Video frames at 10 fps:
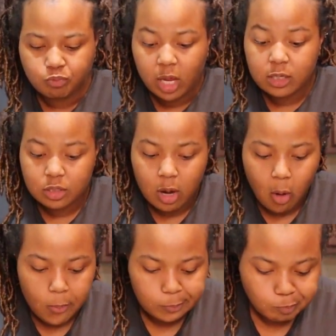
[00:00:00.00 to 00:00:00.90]
That's
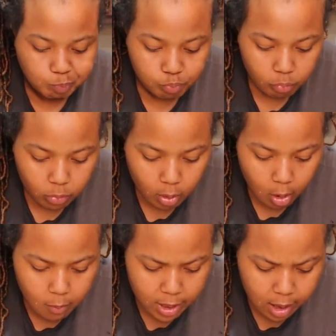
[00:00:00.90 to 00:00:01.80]
good.
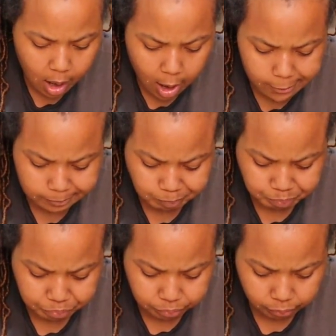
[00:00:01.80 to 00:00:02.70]
Oh my God.
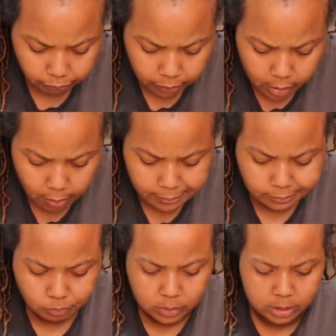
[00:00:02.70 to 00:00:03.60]

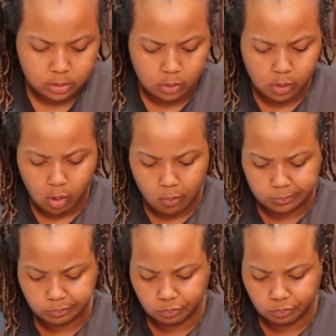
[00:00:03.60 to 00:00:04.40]
That's so good.